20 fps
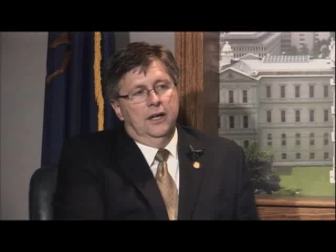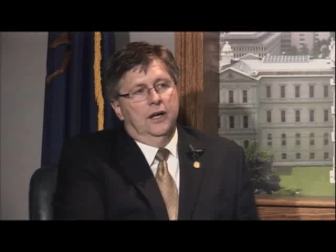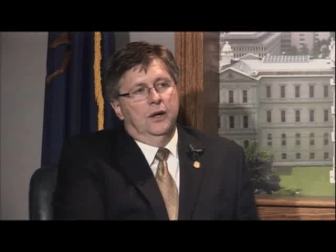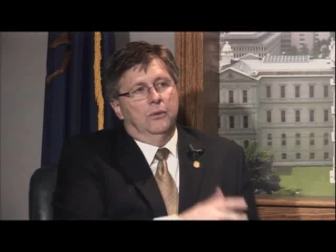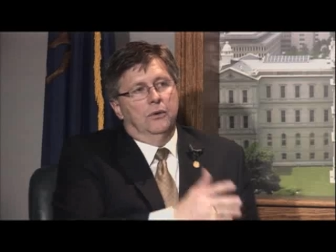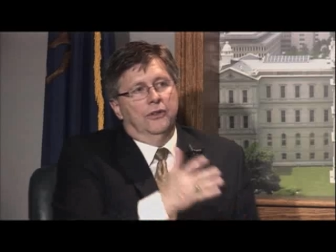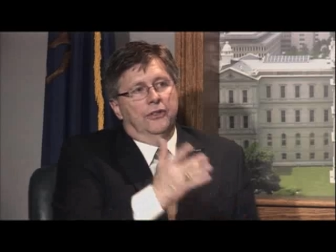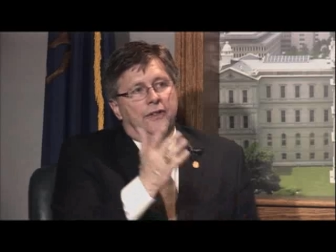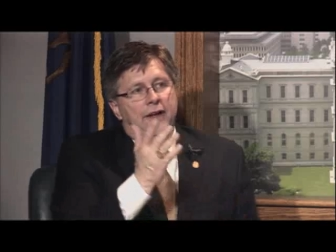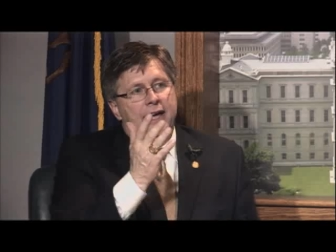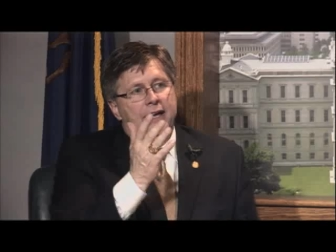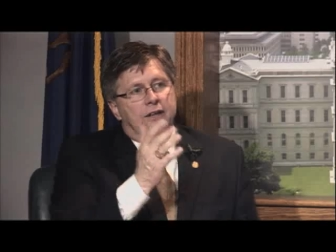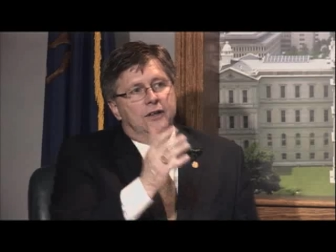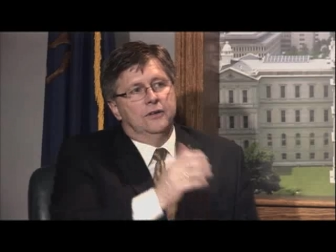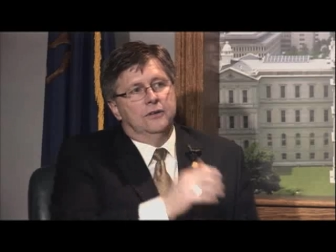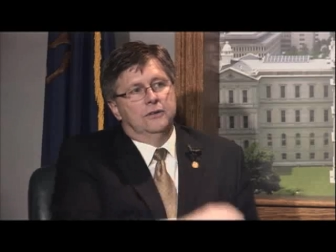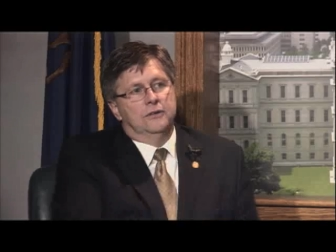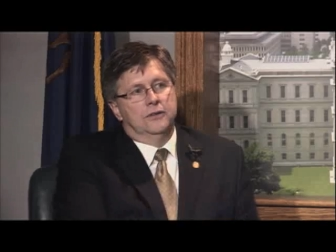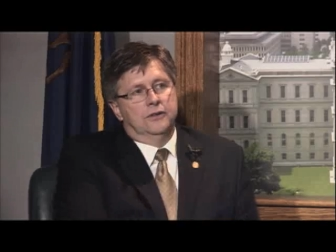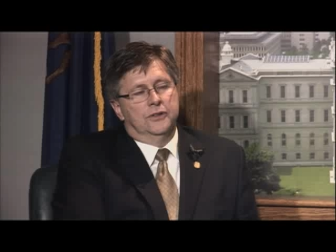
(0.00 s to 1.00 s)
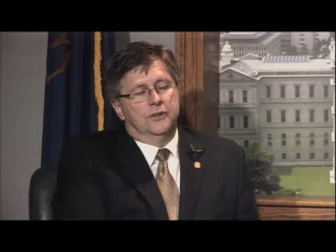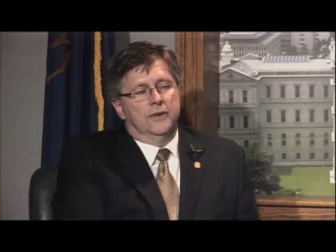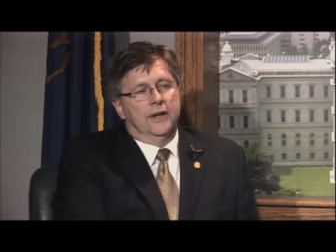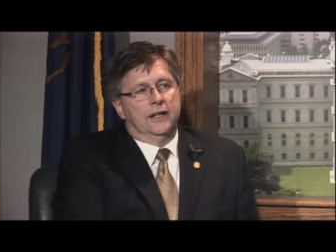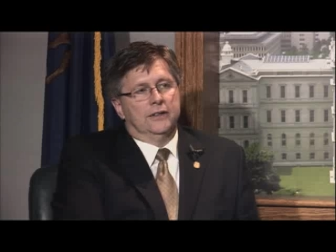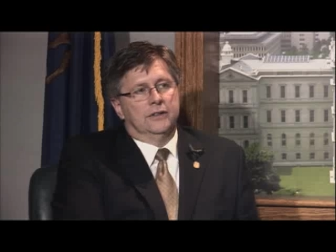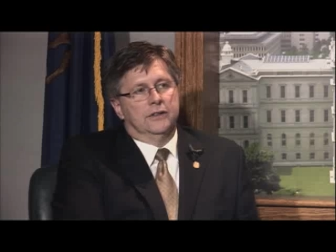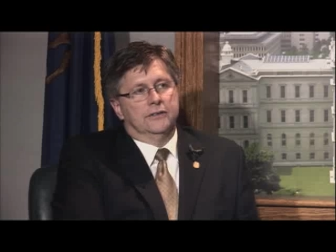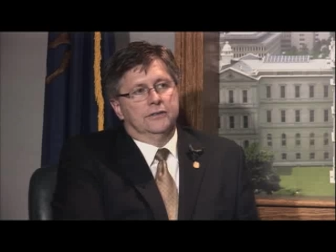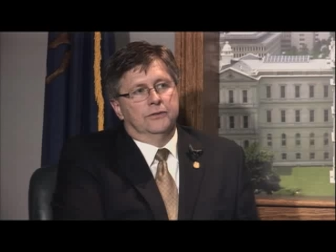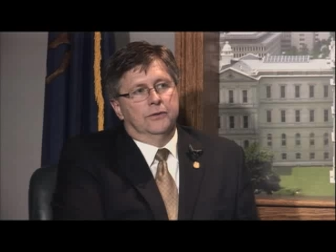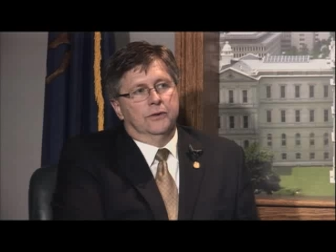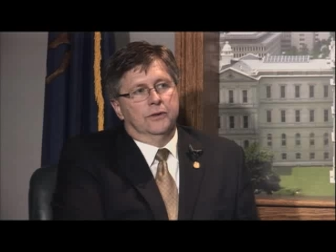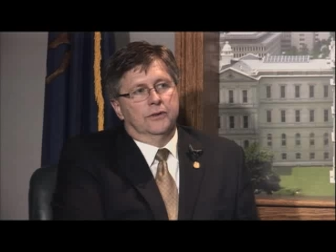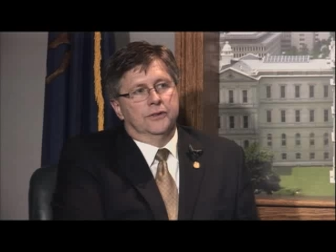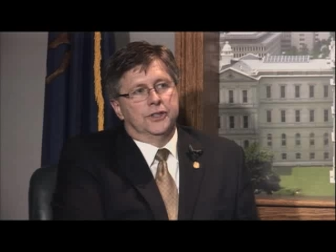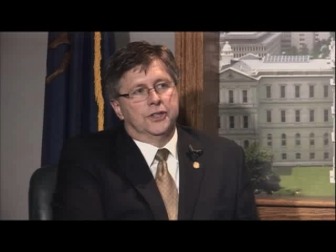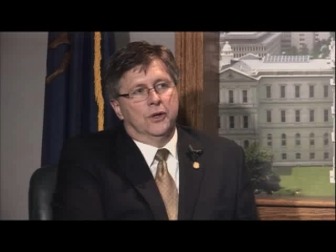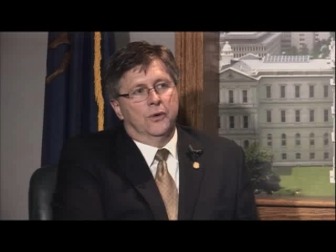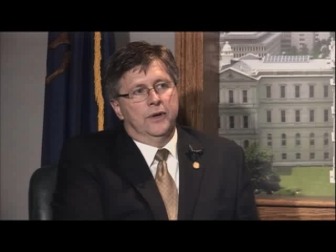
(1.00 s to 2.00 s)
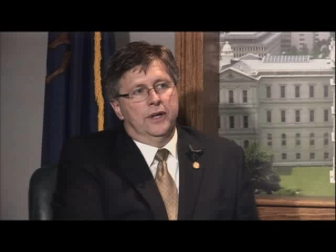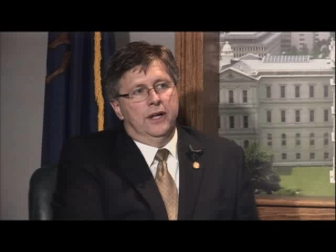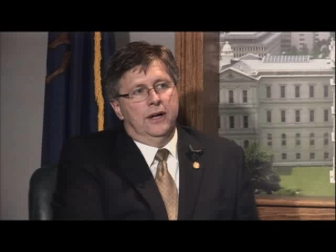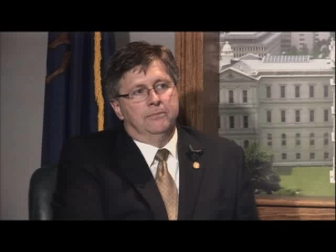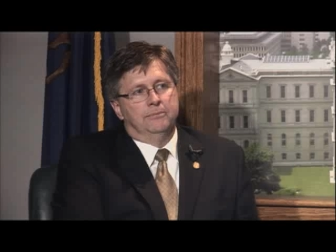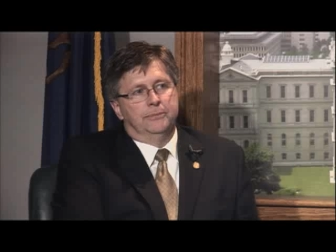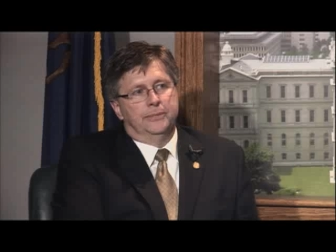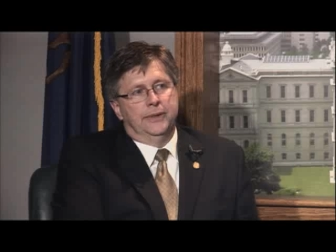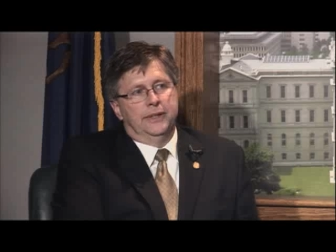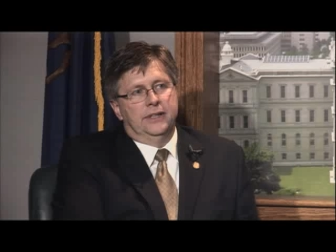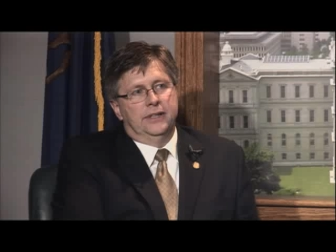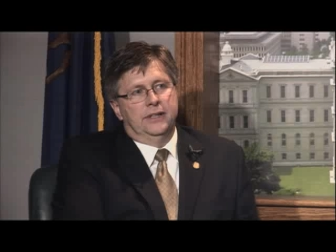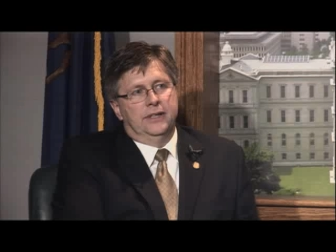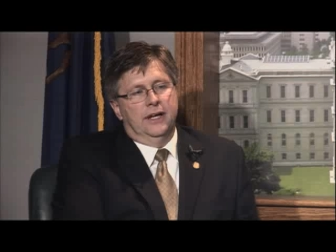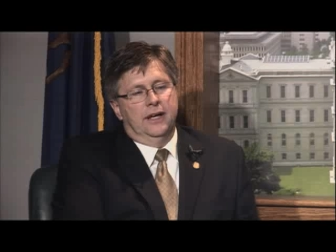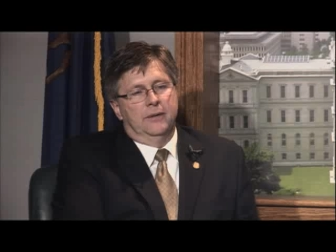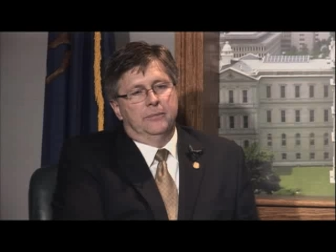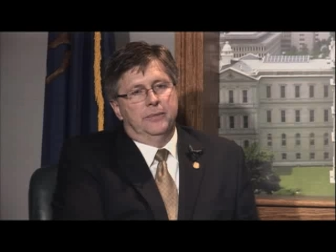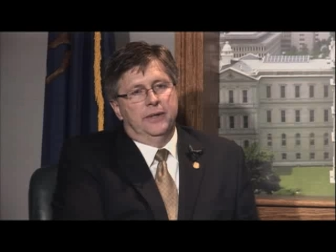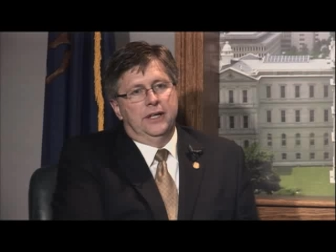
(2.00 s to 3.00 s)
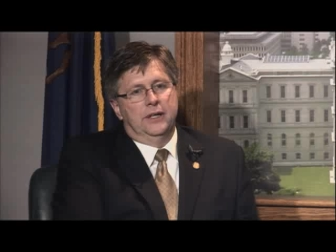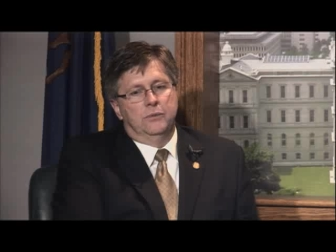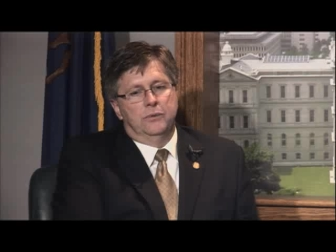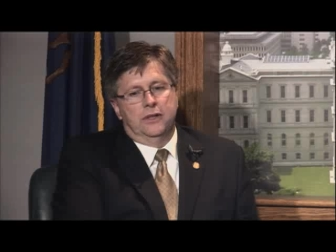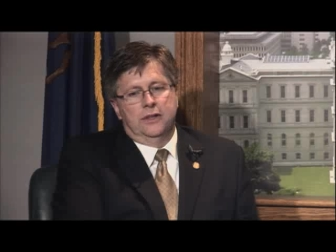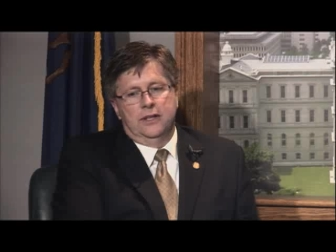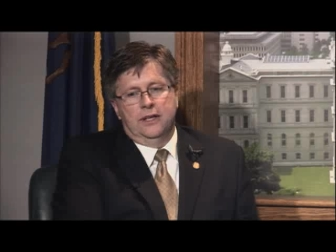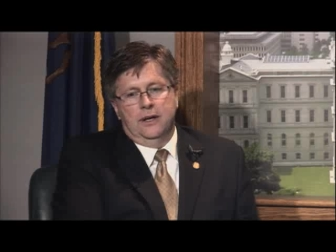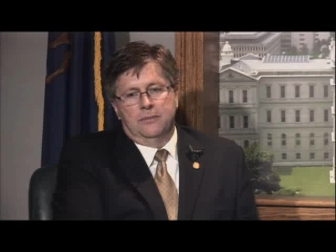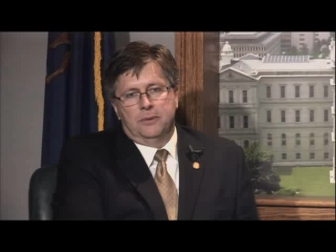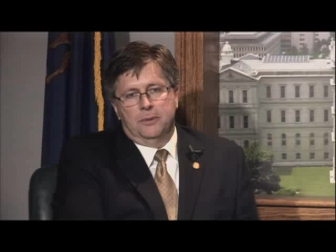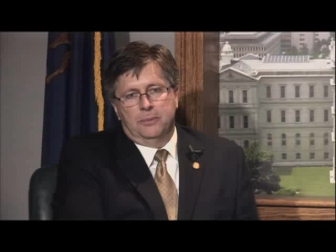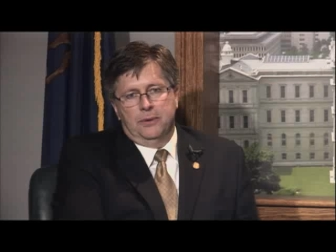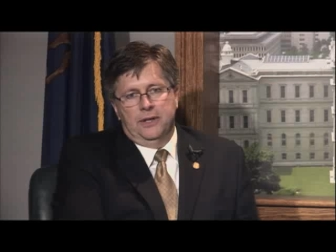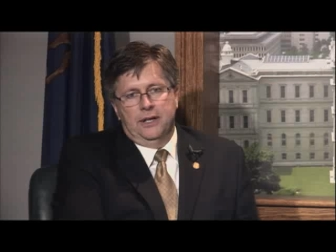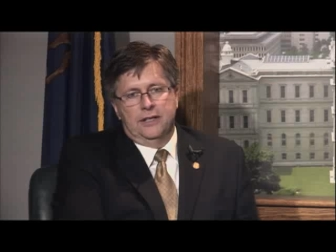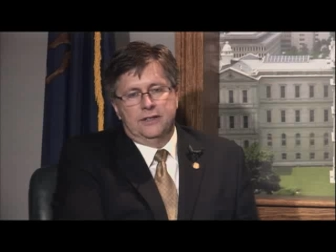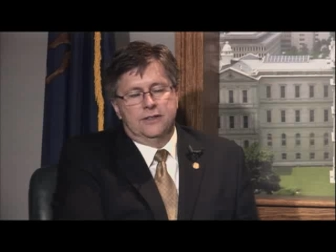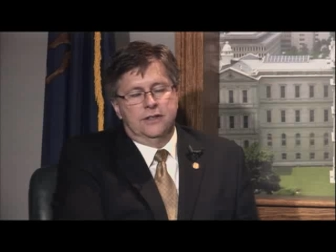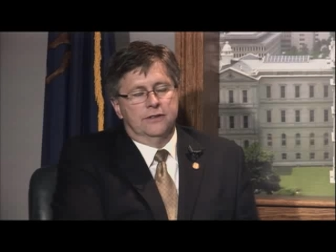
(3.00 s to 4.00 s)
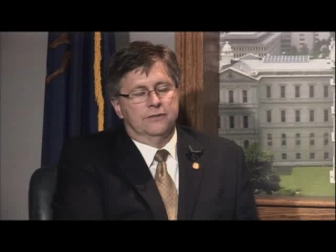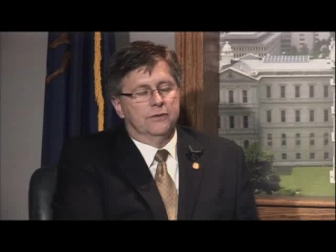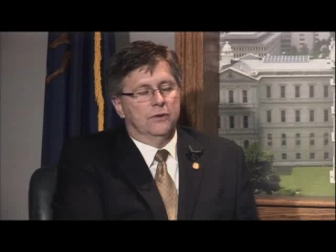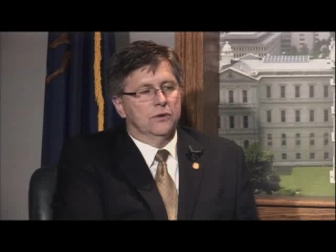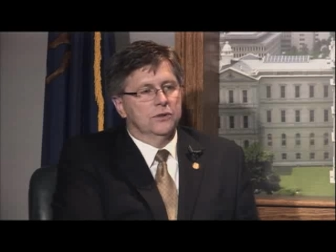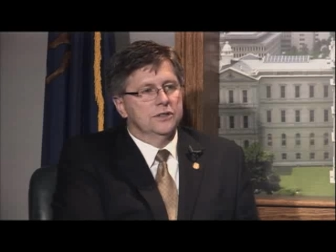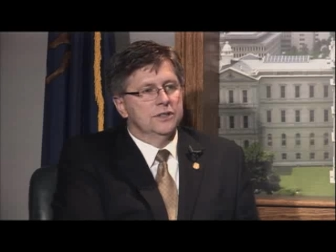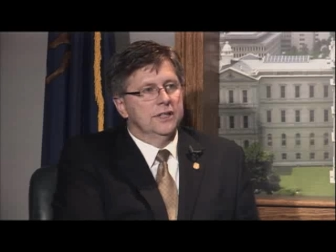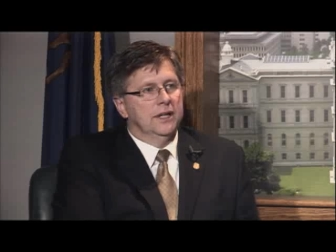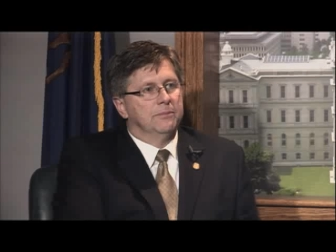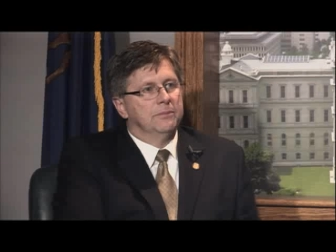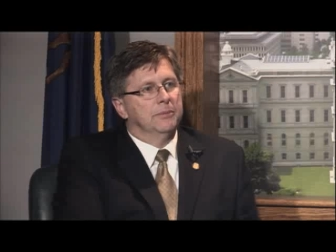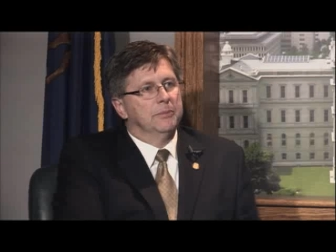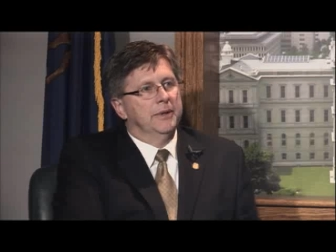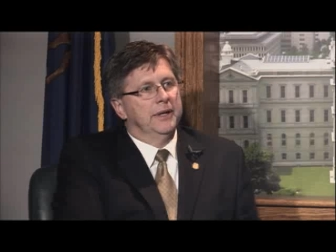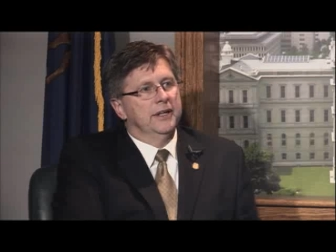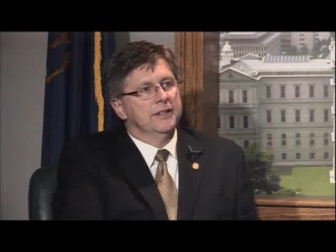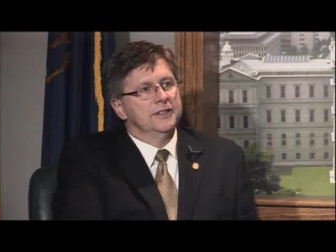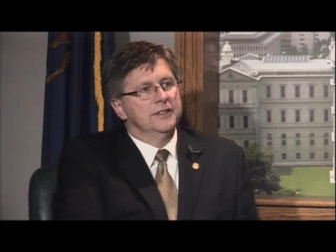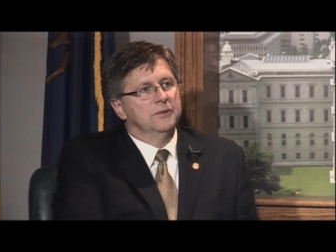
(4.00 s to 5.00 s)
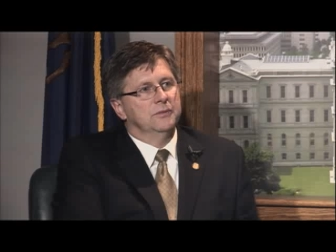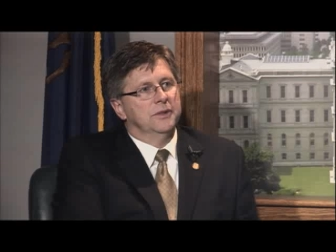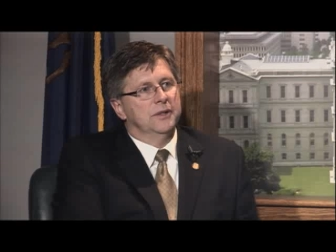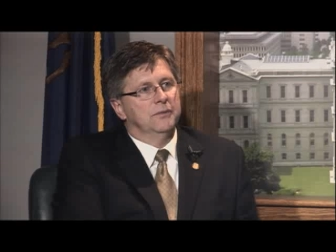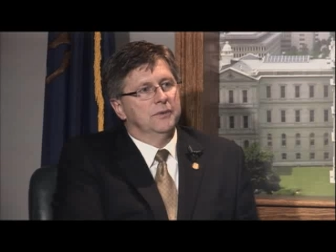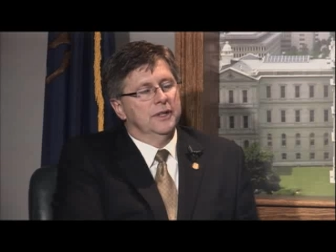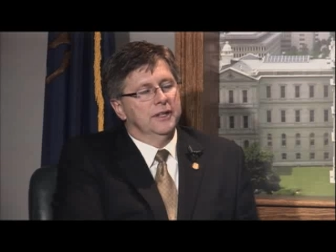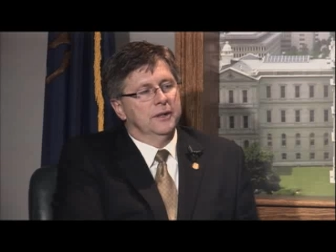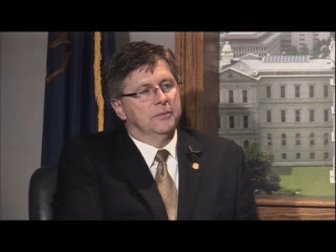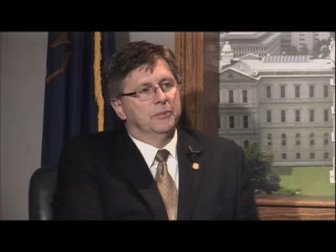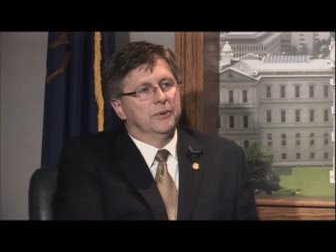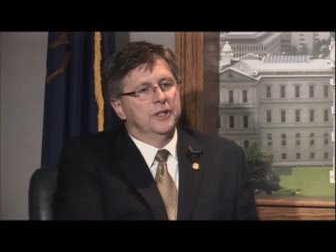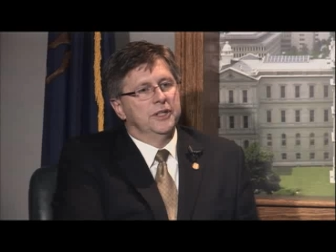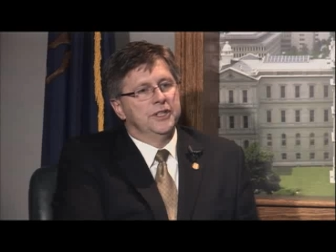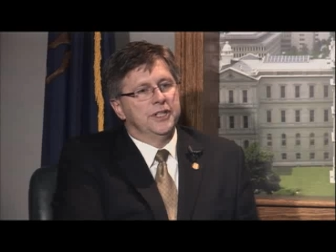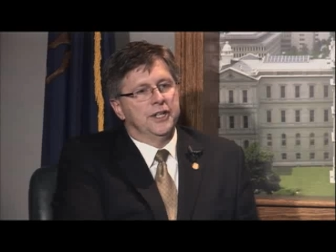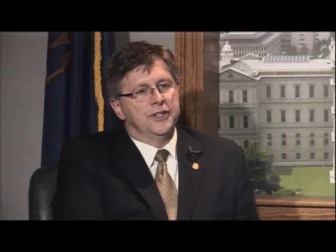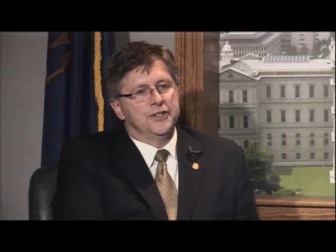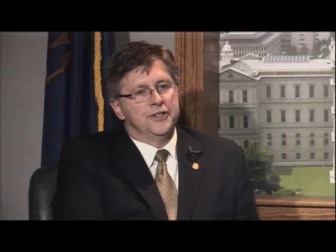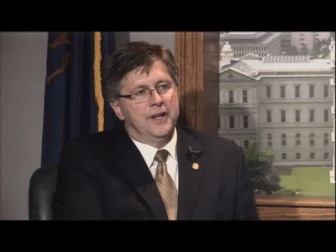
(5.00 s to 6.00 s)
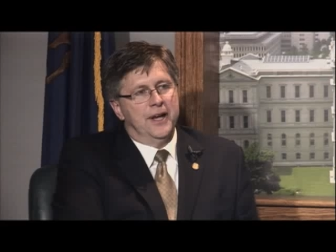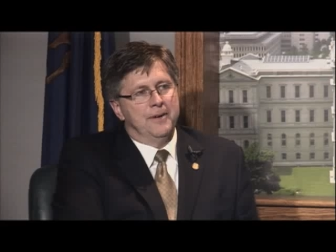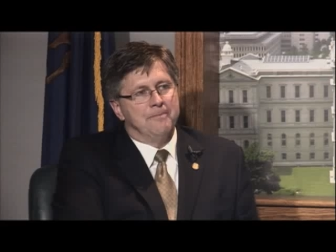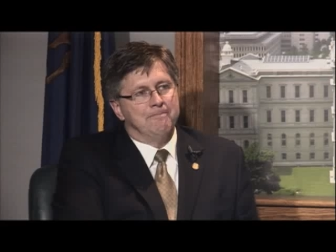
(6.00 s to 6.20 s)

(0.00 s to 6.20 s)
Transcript: Well, thank you, Director, for showing up and being with the Upper Peninsula, folks in the Upper Peninsula, and we really appreciate your time.